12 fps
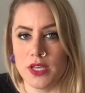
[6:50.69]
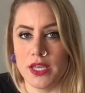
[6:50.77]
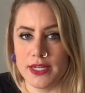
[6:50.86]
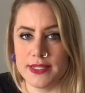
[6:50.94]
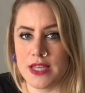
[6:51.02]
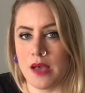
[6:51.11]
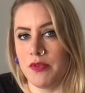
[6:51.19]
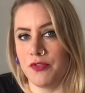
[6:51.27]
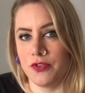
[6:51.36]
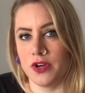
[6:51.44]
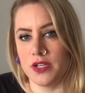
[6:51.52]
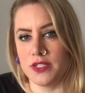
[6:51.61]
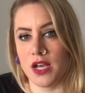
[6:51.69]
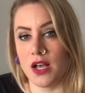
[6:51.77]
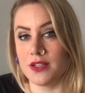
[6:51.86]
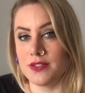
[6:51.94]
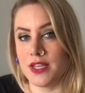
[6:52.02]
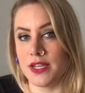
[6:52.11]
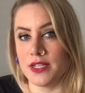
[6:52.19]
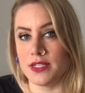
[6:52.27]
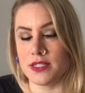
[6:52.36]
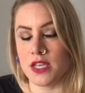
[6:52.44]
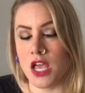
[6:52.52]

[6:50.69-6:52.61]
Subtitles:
An example for a task that is